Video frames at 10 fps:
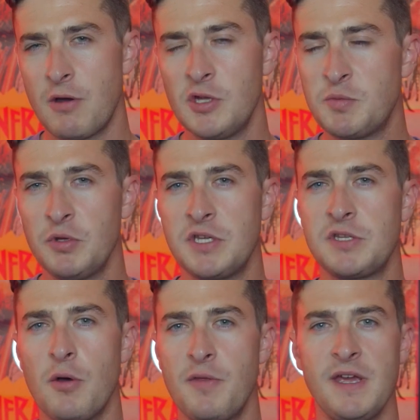started, let's put this
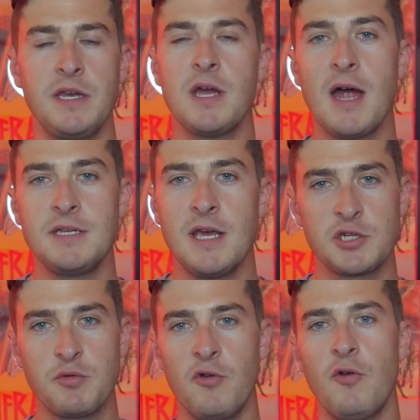whole thing in
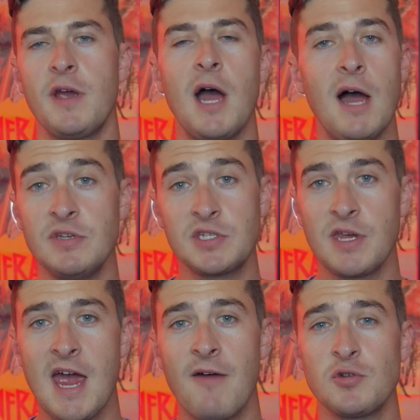context real quick.
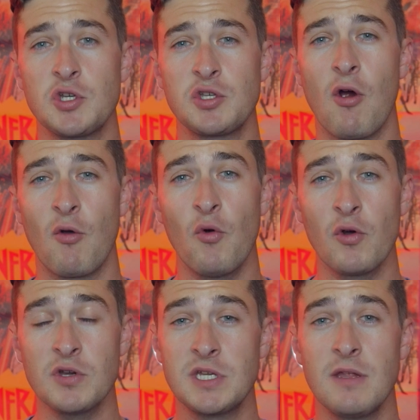Obviously, after Star
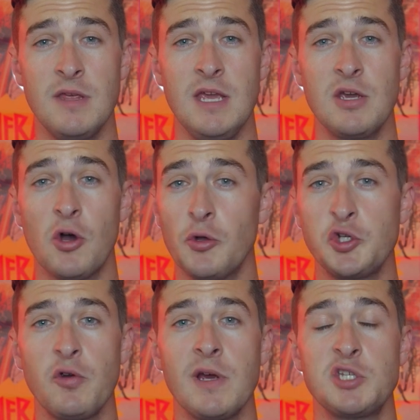Wars, the
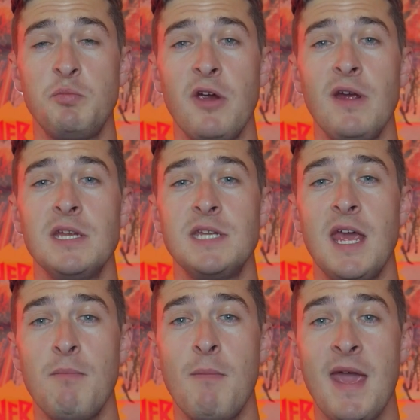culture experienced
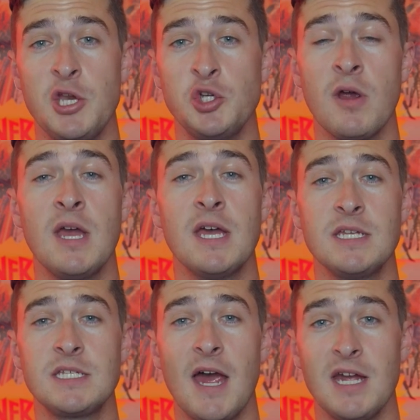a major
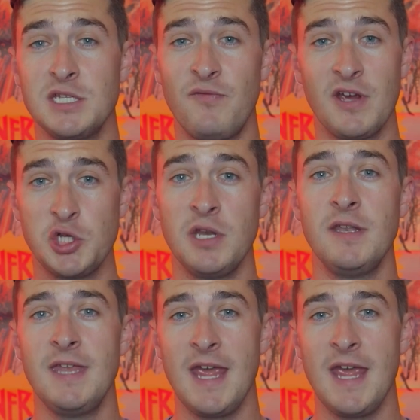science fiction